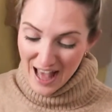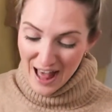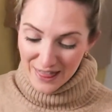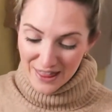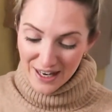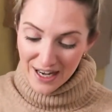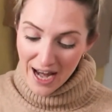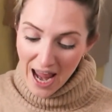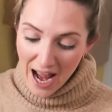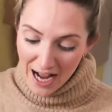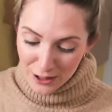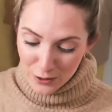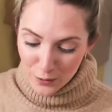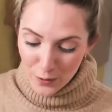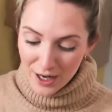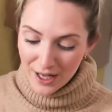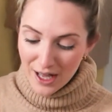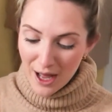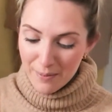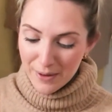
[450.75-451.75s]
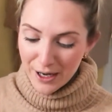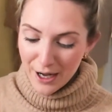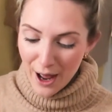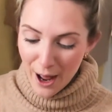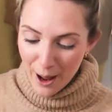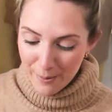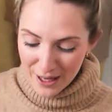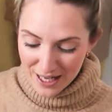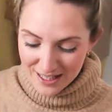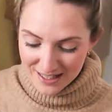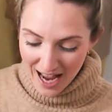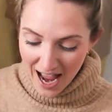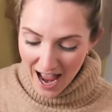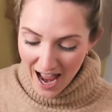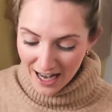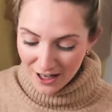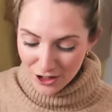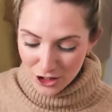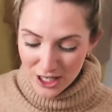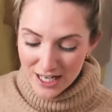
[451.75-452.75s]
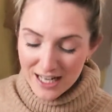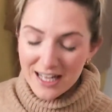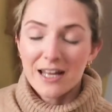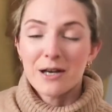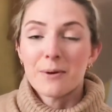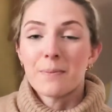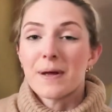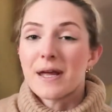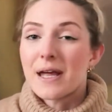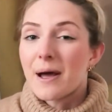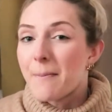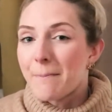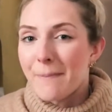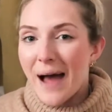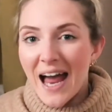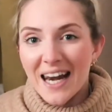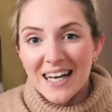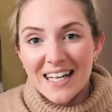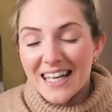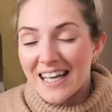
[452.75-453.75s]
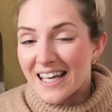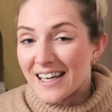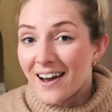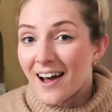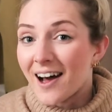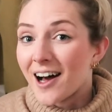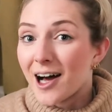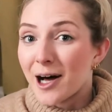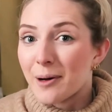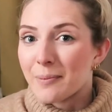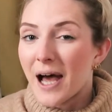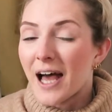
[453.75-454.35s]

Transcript: The next one coming up is actually going to be a mannequin arm.